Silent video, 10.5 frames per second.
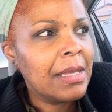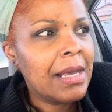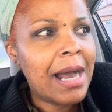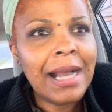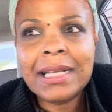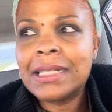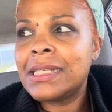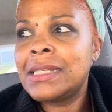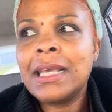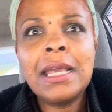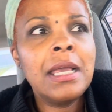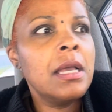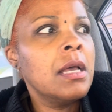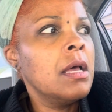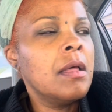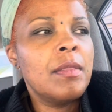I can see
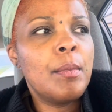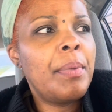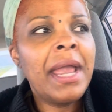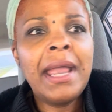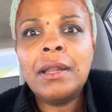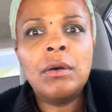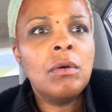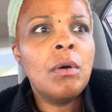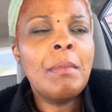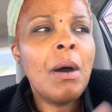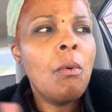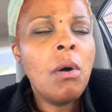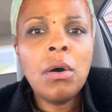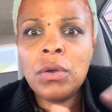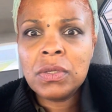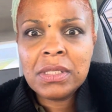the paint on my
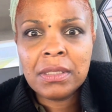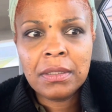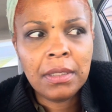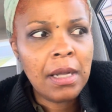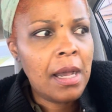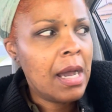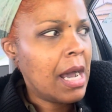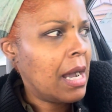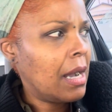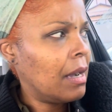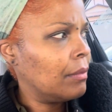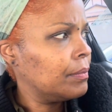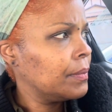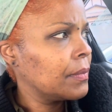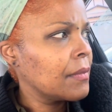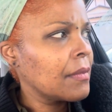walls. Go
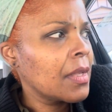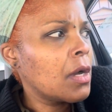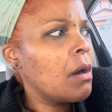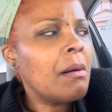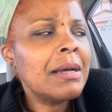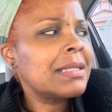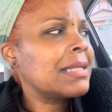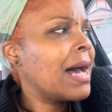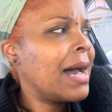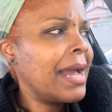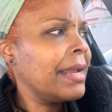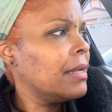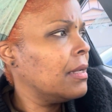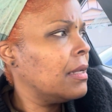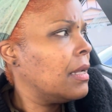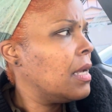outside.
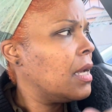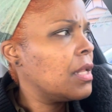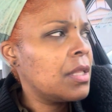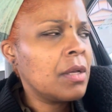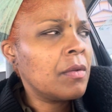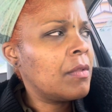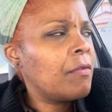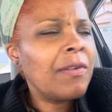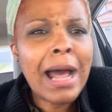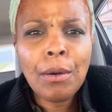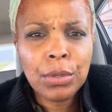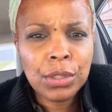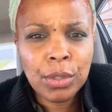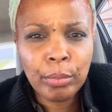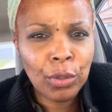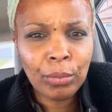The flowers
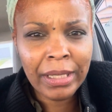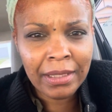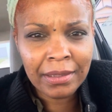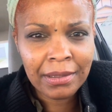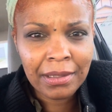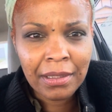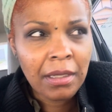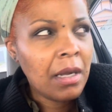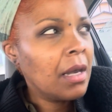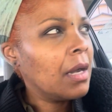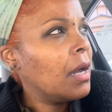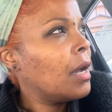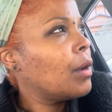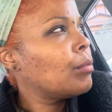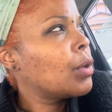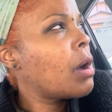are blooming.
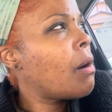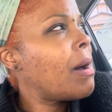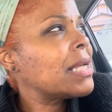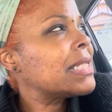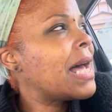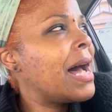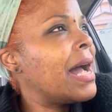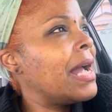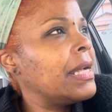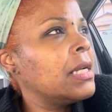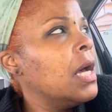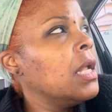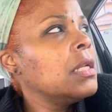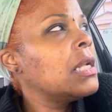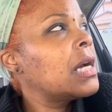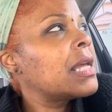Go outside.
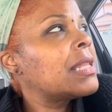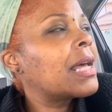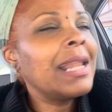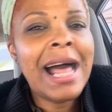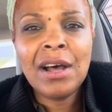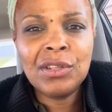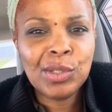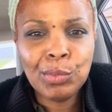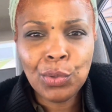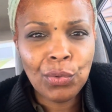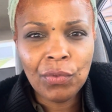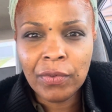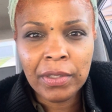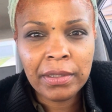Look at the clouds move.